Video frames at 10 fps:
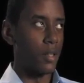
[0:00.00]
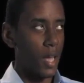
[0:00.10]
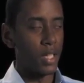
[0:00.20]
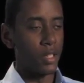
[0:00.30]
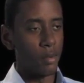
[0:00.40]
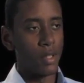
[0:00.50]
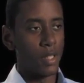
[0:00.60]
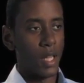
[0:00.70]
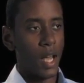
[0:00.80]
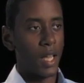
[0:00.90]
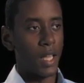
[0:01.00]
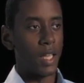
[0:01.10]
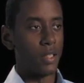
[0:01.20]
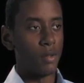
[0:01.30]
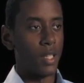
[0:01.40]
that you did not
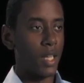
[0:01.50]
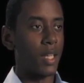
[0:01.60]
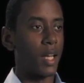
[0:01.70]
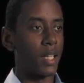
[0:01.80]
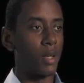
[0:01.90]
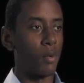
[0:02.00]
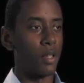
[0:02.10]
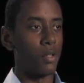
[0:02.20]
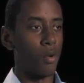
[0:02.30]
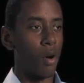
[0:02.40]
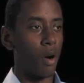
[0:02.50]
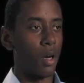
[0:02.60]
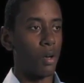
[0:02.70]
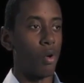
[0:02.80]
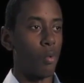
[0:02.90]
and you cannot get where you
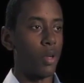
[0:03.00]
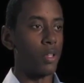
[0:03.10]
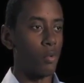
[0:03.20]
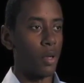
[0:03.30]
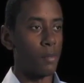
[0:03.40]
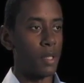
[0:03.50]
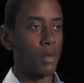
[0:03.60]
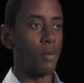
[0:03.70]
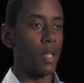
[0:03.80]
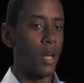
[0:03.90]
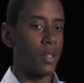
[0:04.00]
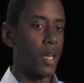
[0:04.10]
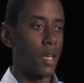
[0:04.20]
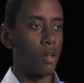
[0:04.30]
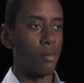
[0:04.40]
are or where you want to be without
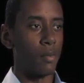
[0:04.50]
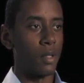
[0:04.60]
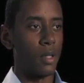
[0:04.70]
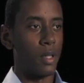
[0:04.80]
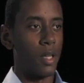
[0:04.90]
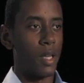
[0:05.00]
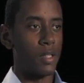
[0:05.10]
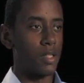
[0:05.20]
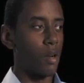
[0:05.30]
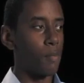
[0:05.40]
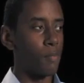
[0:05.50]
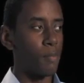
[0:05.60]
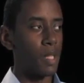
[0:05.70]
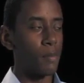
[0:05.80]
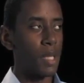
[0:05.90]
that help. And so
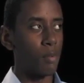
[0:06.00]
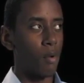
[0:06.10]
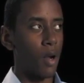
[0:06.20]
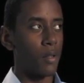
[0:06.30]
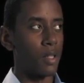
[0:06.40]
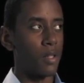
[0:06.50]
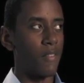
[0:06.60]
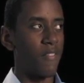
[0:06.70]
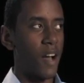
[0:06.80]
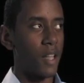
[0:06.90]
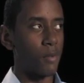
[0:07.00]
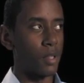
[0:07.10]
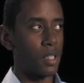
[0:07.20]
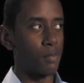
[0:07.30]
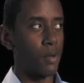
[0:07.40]
many people are defined
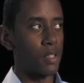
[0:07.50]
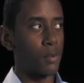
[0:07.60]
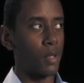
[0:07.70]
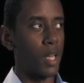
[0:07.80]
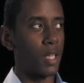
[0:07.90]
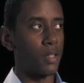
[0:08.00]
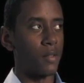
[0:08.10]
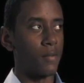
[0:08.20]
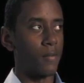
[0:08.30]
with this principle that